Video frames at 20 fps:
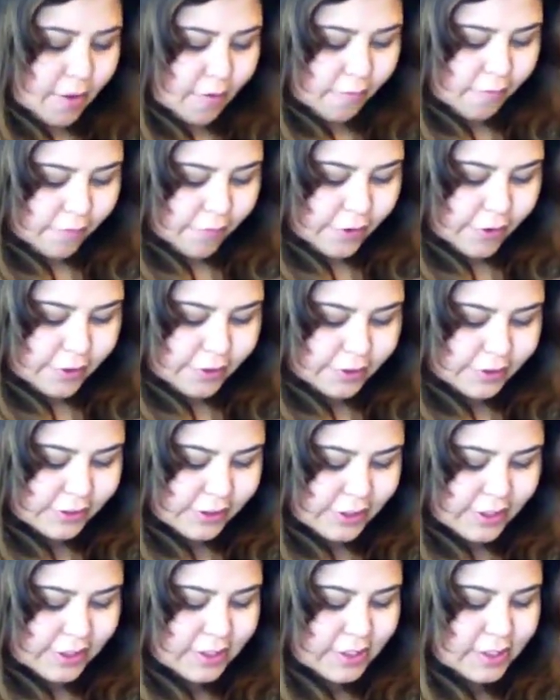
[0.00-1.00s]

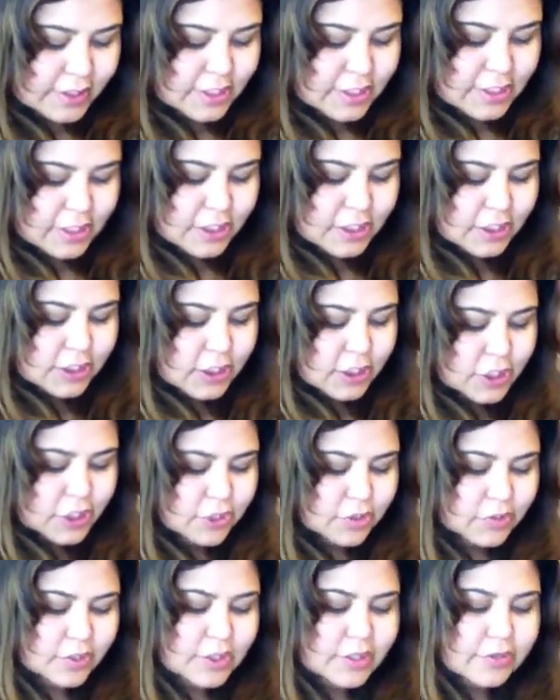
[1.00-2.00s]
First is this
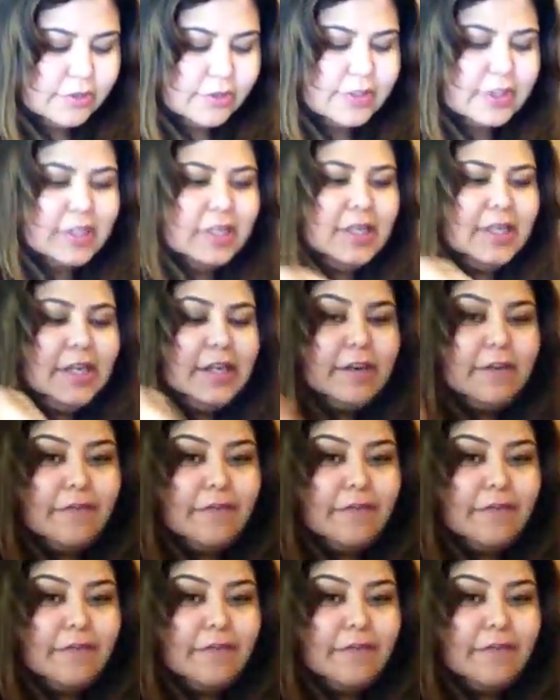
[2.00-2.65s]
cute little tee